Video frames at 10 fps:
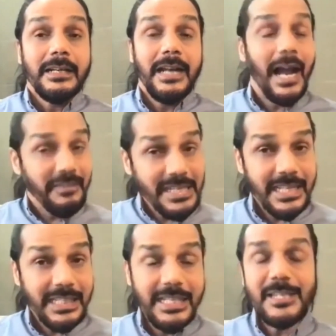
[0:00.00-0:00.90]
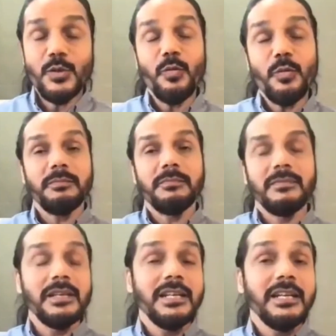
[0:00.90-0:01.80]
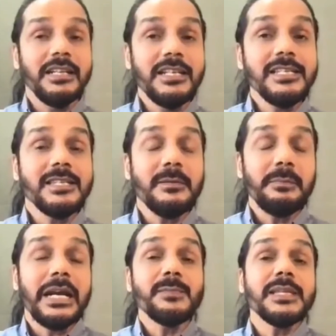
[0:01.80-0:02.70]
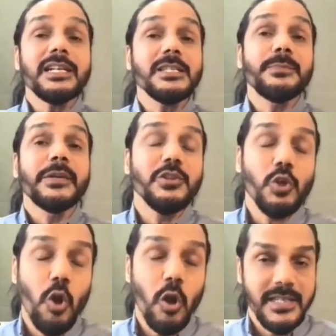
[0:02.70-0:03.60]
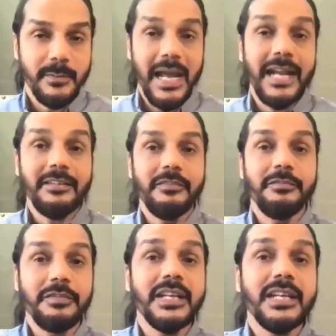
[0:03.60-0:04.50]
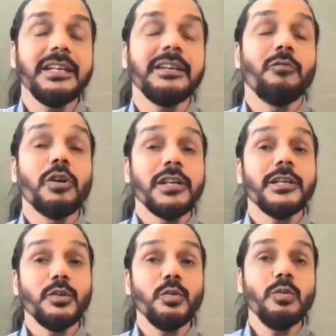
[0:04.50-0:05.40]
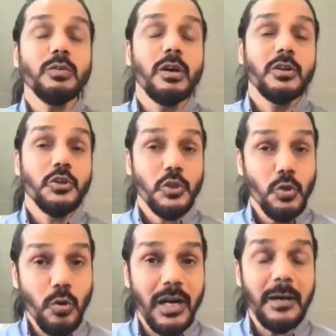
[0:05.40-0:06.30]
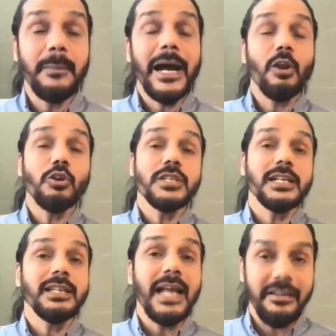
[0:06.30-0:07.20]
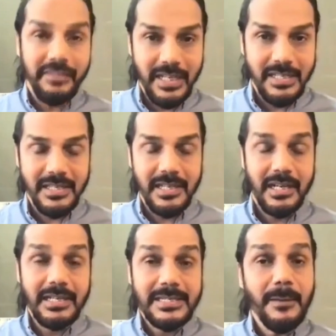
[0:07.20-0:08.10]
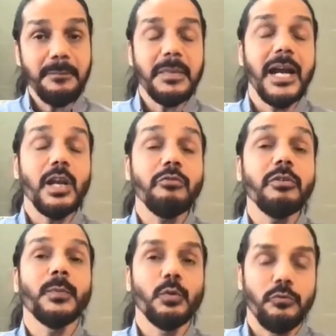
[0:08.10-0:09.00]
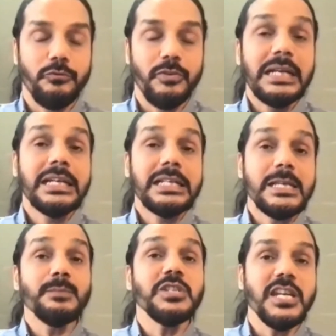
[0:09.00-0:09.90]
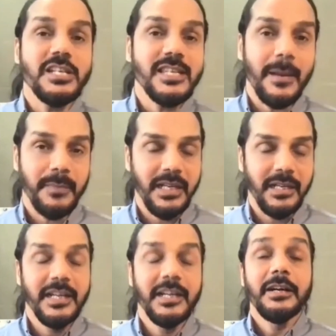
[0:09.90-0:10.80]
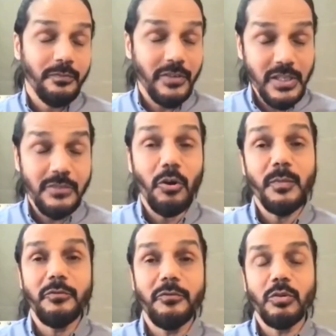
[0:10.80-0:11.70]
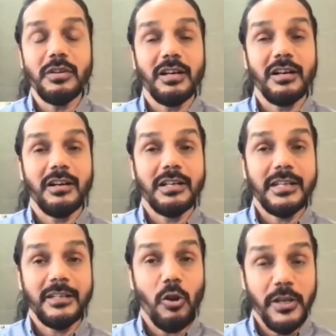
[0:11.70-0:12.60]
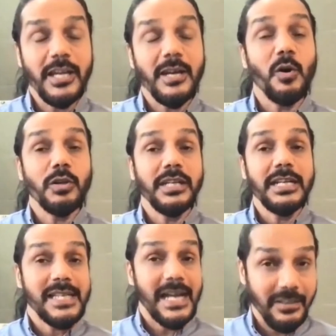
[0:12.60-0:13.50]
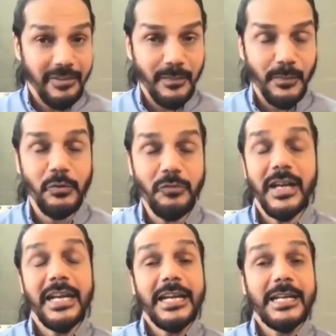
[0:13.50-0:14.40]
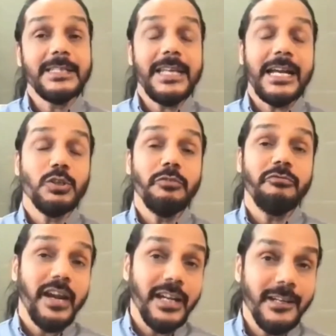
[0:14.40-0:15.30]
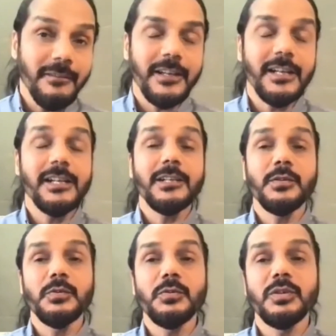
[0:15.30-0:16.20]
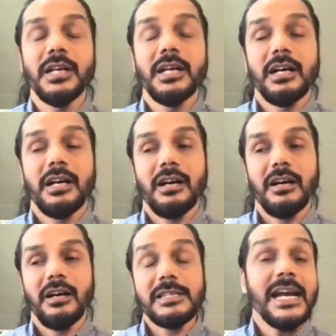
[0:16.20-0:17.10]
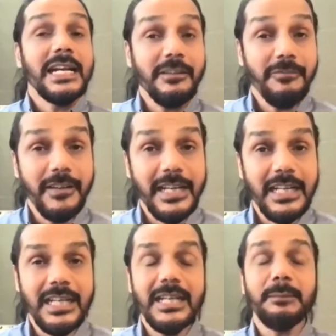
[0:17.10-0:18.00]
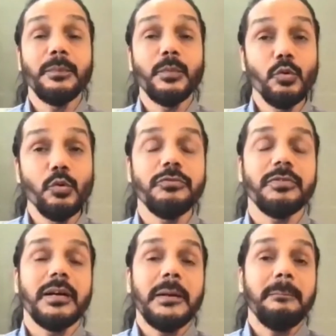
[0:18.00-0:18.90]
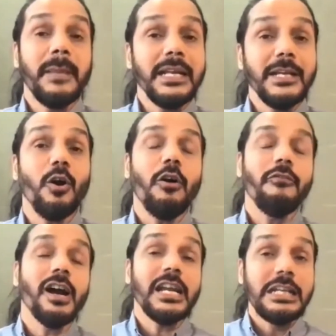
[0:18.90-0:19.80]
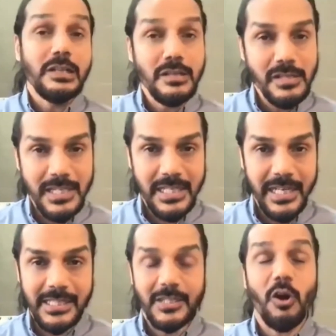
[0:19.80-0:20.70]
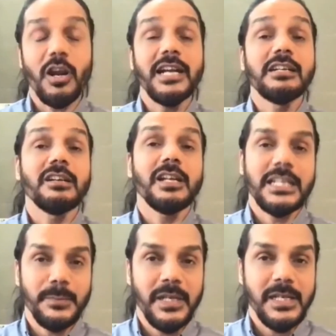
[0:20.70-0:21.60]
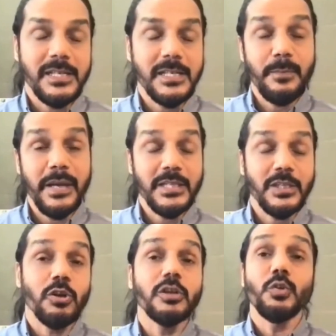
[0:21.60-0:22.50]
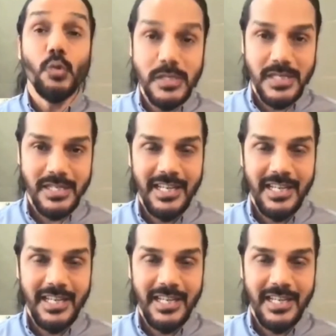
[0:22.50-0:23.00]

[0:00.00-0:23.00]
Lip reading: Having said this, this becomes like a spiritual concept, and we wanted to show a biological evidence, some kind of a proof that some change is happening. First of all, before talking about the scientific proof, it's actually very difficult to scientifically prove many of our internal states or our internal experiences based on the tools